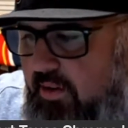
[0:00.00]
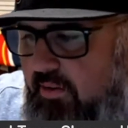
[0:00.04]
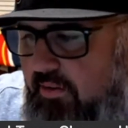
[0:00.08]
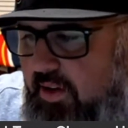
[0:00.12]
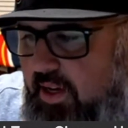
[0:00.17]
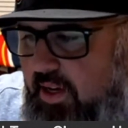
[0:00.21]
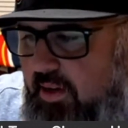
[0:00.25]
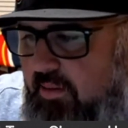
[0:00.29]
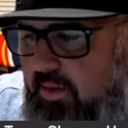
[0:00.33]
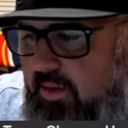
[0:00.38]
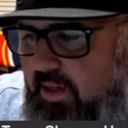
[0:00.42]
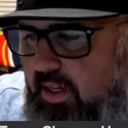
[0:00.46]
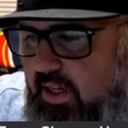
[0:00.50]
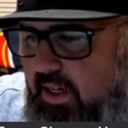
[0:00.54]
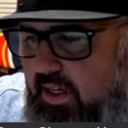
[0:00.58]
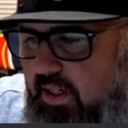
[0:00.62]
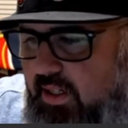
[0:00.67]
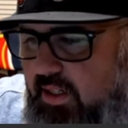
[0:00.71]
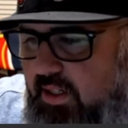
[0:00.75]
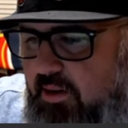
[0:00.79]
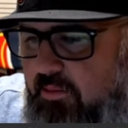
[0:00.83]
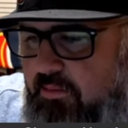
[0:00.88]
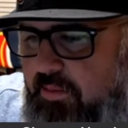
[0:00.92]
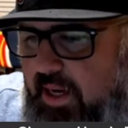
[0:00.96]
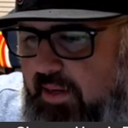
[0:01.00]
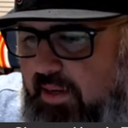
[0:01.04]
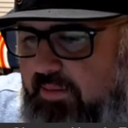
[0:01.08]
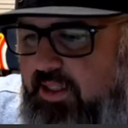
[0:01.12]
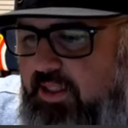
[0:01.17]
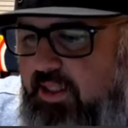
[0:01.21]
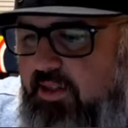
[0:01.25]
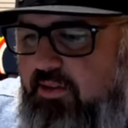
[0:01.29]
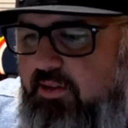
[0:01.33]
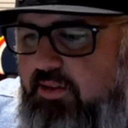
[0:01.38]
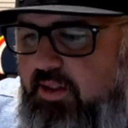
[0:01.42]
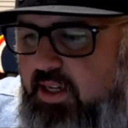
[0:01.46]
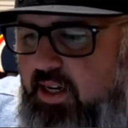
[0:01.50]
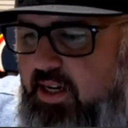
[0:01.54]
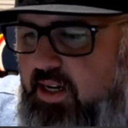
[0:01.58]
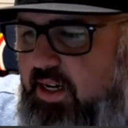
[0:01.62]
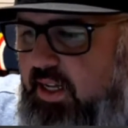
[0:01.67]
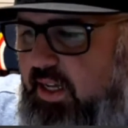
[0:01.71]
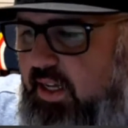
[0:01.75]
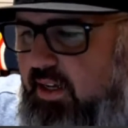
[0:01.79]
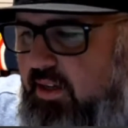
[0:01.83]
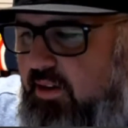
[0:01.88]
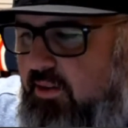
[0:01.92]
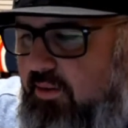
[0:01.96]
come or popsicle
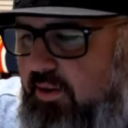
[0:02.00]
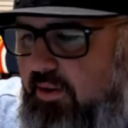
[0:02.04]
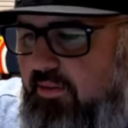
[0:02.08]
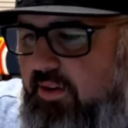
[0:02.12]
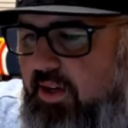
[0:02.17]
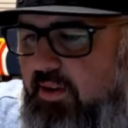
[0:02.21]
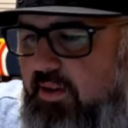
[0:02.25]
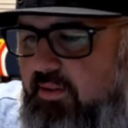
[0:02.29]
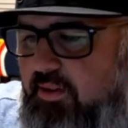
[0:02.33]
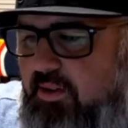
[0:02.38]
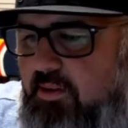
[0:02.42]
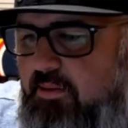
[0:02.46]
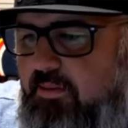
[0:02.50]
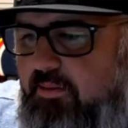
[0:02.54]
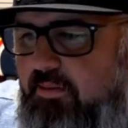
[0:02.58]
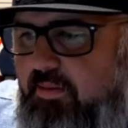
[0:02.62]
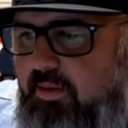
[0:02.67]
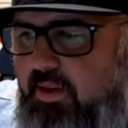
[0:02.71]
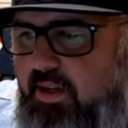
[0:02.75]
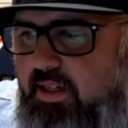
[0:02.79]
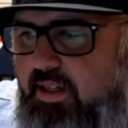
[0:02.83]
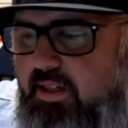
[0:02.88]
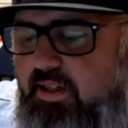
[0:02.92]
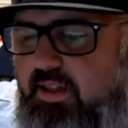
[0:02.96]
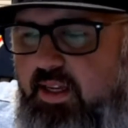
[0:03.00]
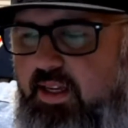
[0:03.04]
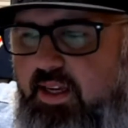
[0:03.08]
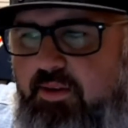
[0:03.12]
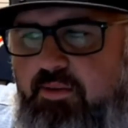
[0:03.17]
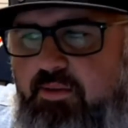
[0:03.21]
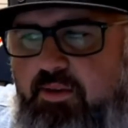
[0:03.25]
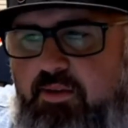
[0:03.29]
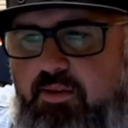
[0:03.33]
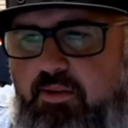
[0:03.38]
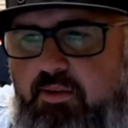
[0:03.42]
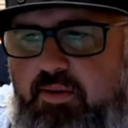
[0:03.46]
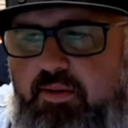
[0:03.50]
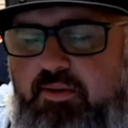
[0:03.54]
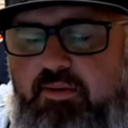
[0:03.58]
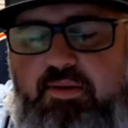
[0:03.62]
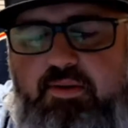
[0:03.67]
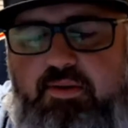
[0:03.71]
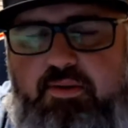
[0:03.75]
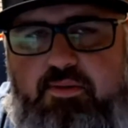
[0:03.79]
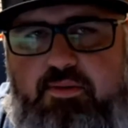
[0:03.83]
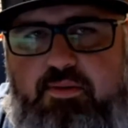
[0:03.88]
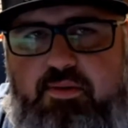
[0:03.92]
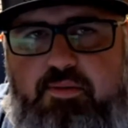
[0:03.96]
30. We've come to a thing where
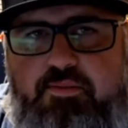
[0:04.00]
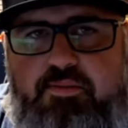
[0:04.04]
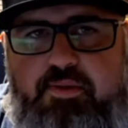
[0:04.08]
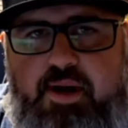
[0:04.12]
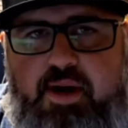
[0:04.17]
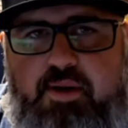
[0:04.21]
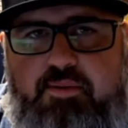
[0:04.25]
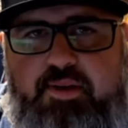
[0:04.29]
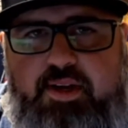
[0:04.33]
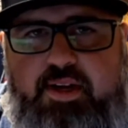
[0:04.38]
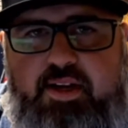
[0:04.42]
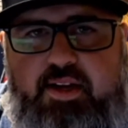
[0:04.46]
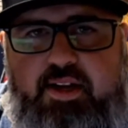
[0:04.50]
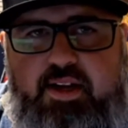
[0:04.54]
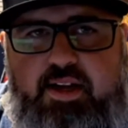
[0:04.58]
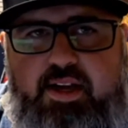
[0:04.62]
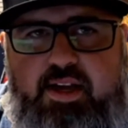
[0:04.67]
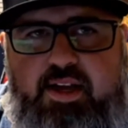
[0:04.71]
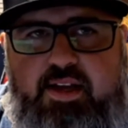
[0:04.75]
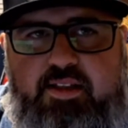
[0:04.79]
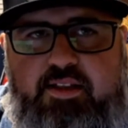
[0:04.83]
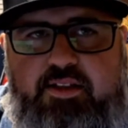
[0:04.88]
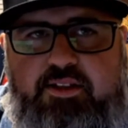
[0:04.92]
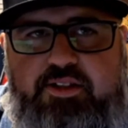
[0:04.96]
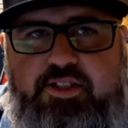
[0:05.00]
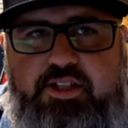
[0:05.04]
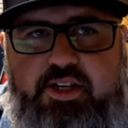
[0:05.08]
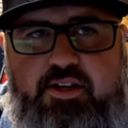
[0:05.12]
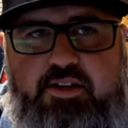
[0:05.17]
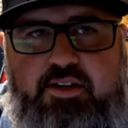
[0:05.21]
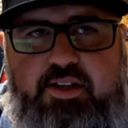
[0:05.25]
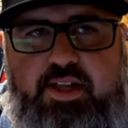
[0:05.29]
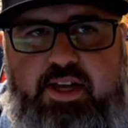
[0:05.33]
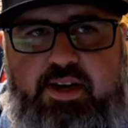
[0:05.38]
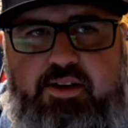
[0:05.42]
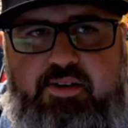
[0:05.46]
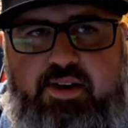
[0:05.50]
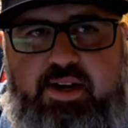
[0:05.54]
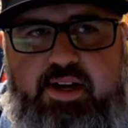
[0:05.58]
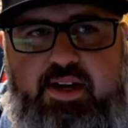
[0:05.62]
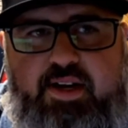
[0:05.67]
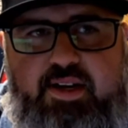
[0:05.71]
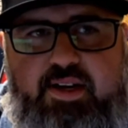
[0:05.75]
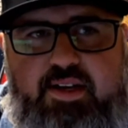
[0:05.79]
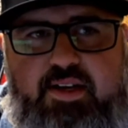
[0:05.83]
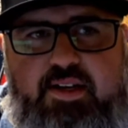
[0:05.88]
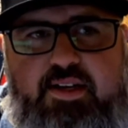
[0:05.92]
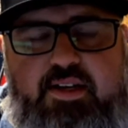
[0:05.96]
we're probably going to end the show that
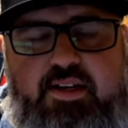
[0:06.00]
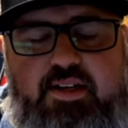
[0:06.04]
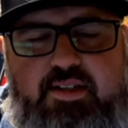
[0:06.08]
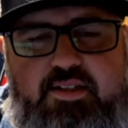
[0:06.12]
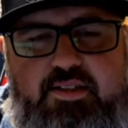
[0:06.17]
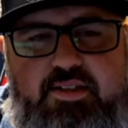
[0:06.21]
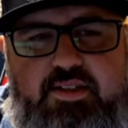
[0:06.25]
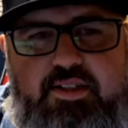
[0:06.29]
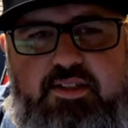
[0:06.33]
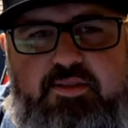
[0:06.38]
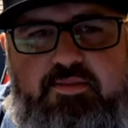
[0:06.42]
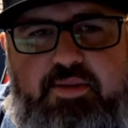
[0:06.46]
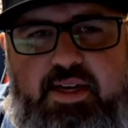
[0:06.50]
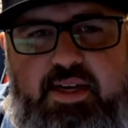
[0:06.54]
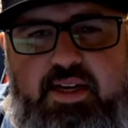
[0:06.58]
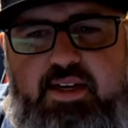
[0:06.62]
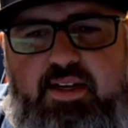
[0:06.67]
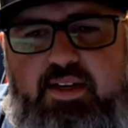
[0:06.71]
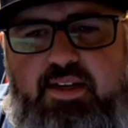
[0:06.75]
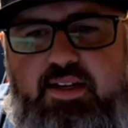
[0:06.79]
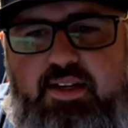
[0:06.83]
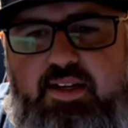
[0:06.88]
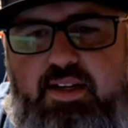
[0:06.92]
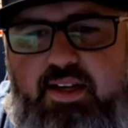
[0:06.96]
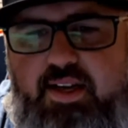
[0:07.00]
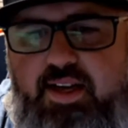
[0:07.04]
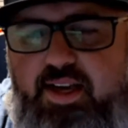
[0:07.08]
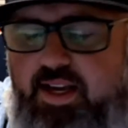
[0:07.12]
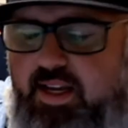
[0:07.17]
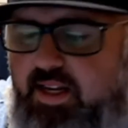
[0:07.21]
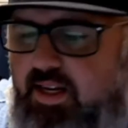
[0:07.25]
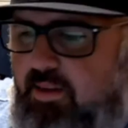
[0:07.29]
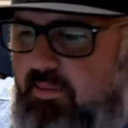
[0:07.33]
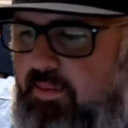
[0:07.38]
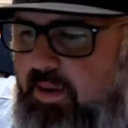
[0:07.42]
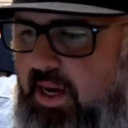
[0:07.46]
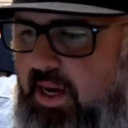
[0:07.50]
way, just by eating a